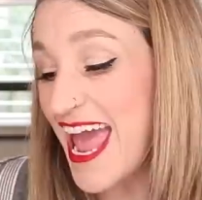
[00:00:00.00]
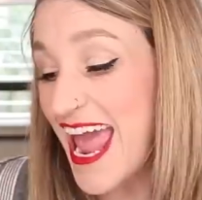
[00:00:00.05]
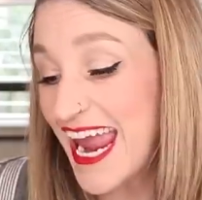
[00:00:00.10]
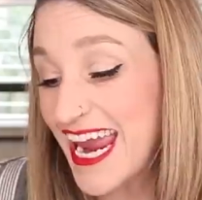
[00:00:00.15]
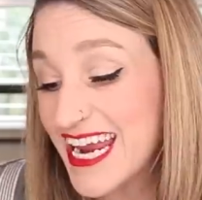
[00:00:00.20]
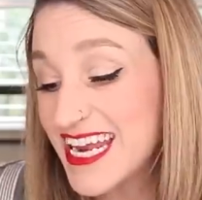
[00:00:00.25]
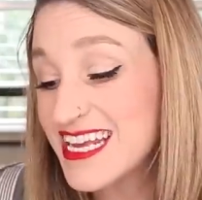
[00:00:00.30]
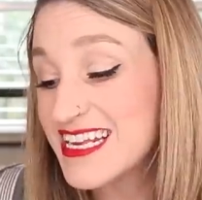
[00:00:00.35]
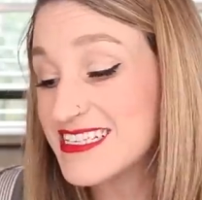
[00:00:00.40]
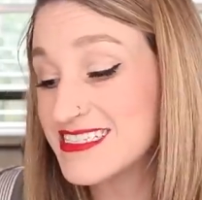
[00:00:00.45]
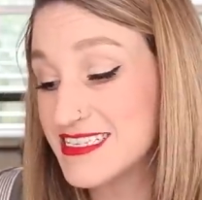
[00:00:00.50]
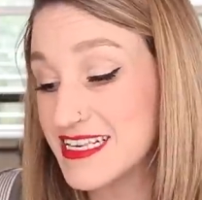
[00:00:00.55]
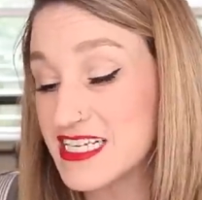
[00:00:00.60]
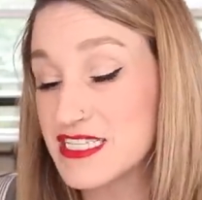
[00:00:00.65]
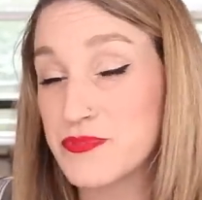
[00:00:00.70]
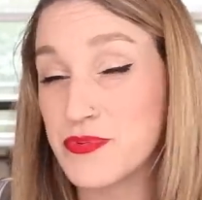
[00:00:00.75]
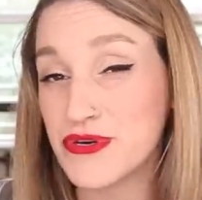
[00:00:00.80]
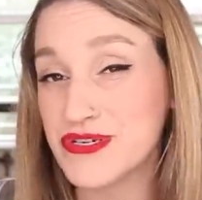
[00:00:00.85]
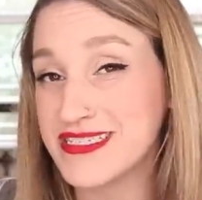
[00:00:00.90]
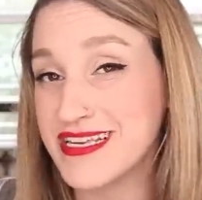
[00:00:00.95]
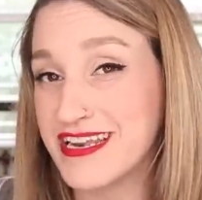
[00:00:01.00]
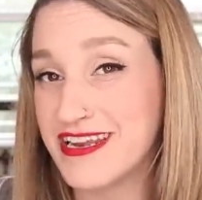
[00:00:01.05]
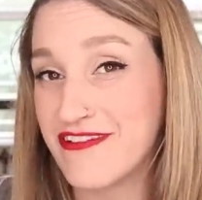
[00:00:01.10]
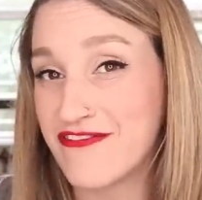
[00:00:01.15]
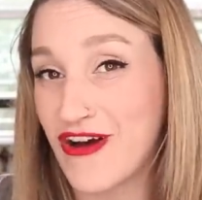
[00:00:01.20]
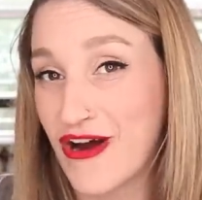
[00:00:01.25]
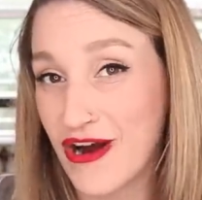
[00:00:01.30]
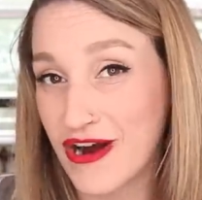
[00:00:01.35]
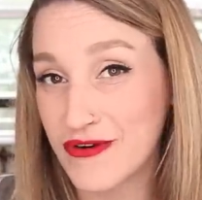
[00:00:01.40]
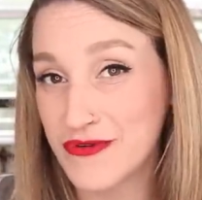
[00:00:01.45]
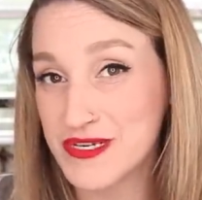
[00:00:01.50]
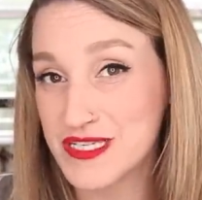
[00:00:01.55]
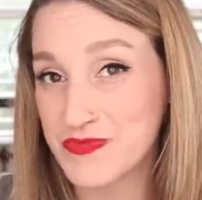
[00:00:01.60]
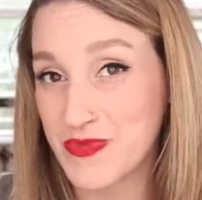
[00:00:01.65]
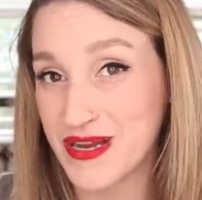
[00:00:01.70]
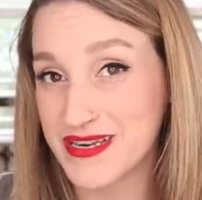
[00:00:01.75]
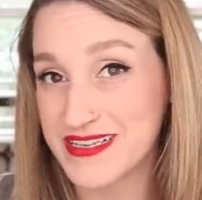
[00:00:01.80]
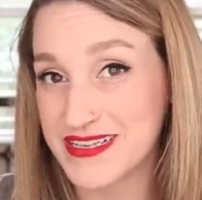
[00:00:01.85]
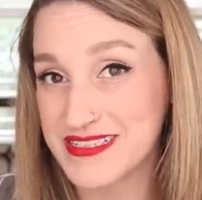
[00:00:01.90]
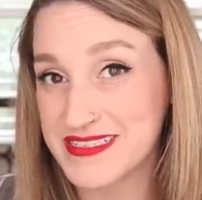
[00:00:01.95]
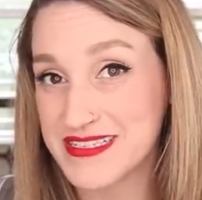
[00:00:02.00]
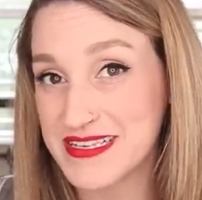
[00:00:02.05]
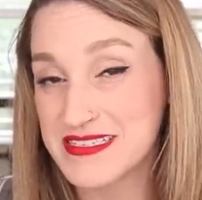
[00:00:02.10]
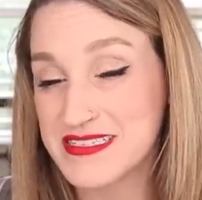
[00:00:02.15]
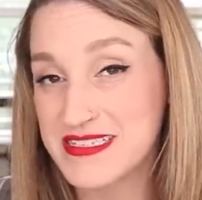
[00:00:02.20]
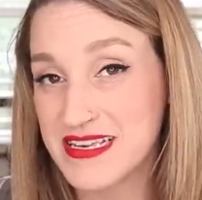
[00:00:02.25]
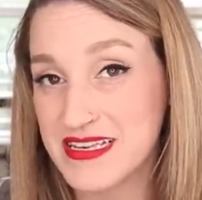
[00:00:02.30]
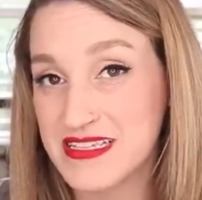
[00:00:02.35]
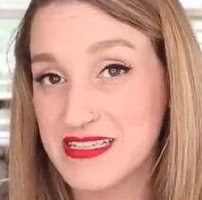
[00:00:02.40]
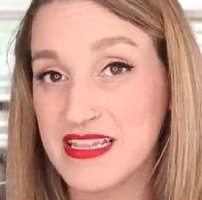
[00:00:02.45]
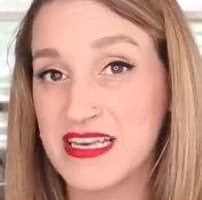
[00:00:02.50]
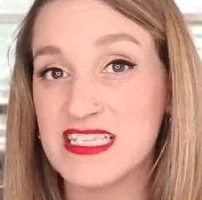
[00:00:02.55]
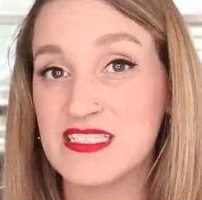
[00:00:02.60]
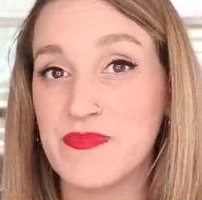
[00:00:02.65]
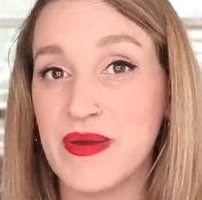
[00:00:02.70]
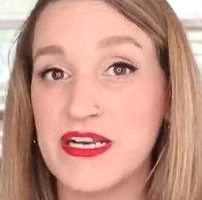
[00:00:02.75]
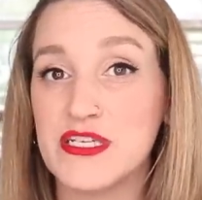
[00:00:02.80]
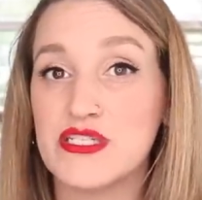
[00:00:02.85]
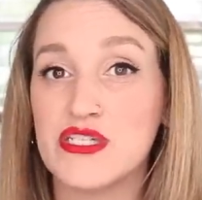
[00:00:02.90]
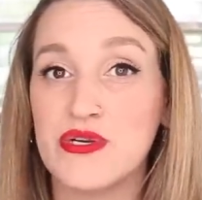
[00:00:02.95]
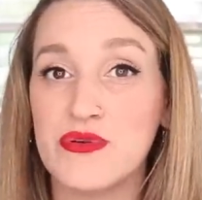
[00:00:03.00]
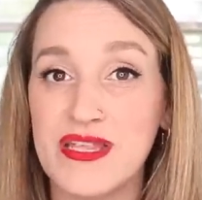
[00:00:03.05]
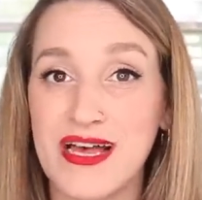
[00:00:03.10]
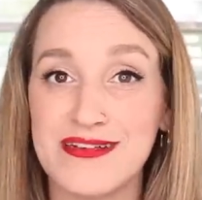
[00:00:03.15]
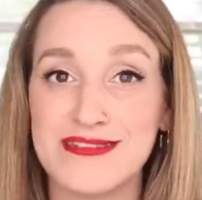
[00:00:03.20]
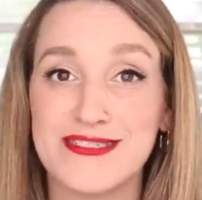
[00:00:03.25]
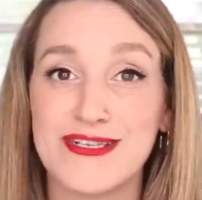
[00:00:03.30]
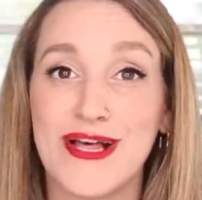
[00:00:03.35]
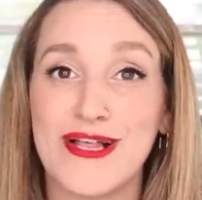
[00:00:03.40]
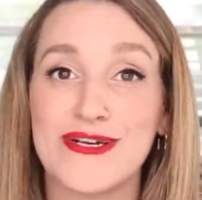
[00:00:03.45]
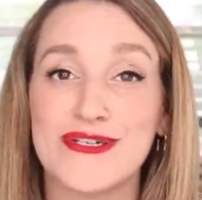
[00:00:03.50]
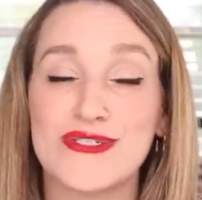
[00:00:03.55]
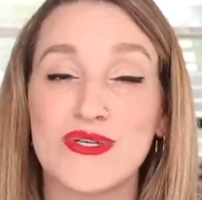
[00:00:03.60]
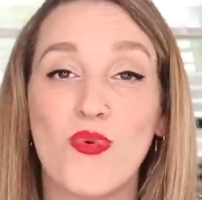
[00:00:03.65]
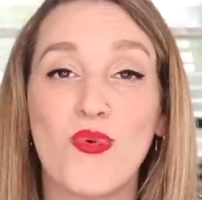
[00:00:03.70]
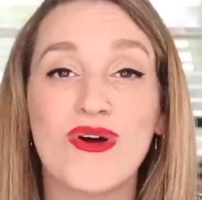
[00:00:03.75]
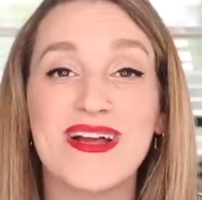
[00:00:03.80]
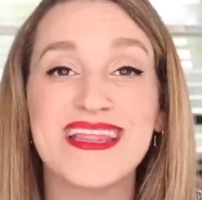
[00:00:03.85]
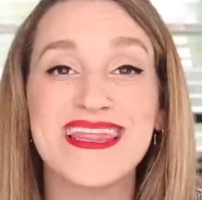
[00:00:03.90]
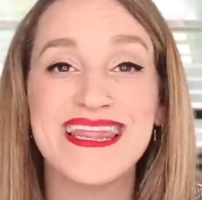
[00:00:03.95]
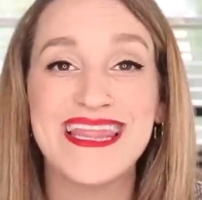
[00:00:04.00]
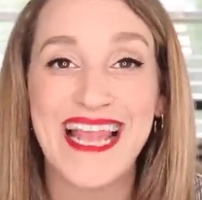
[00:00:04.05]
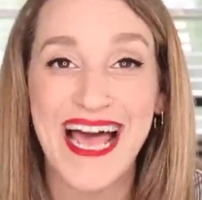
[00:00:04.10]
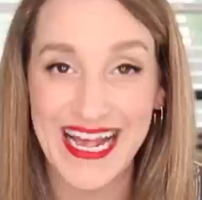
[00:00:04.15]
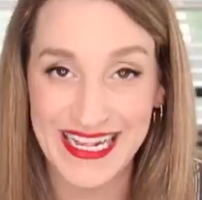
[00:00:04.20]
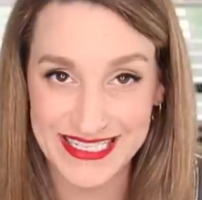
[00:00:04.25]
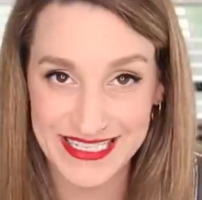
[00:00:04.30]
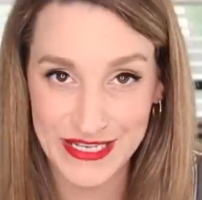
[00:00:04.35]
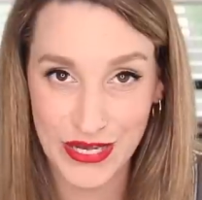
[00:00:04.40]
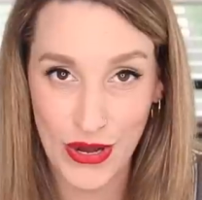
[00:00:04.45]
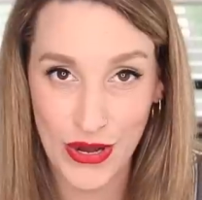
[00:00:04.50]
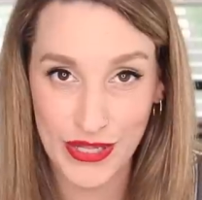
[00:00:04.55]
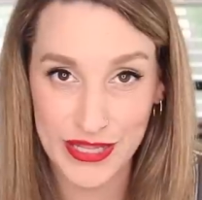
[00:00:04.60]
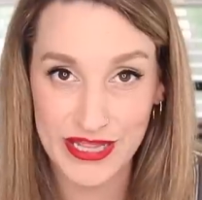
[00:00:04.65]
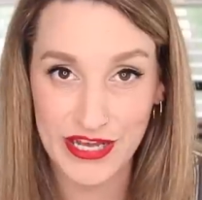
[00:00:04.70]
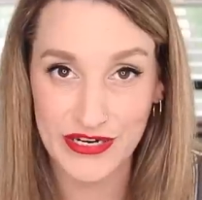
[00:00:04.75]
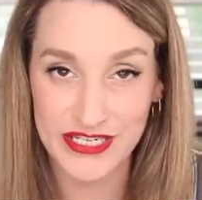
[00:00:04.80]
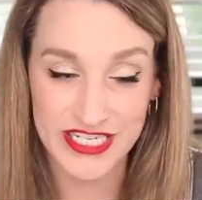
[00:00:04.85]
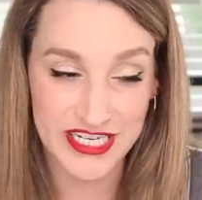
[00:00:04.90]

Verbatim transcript: 86% of our respondents said they spent $2,000 or less on their